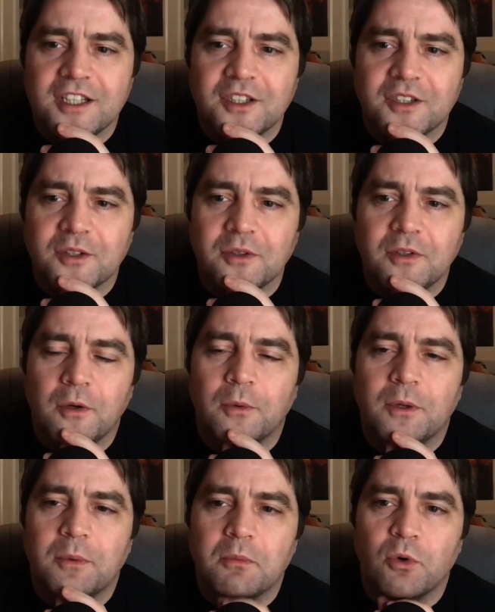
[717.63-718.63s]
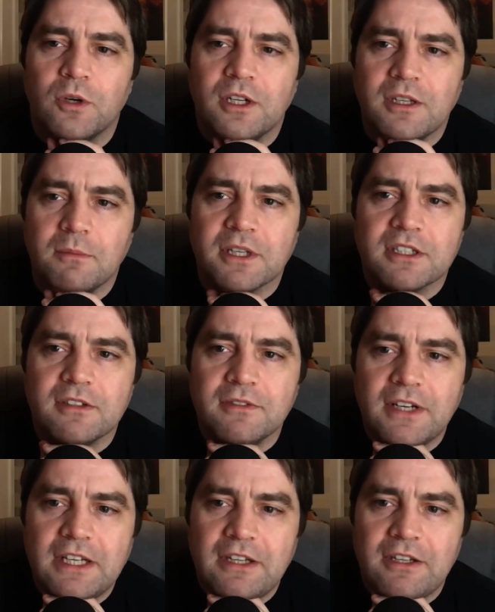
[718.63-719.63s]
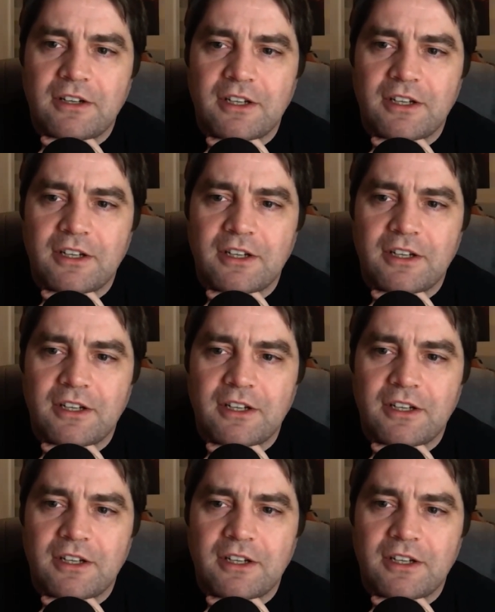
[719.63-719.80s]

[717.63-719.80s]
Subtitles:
there's a wee bit more to demystify there.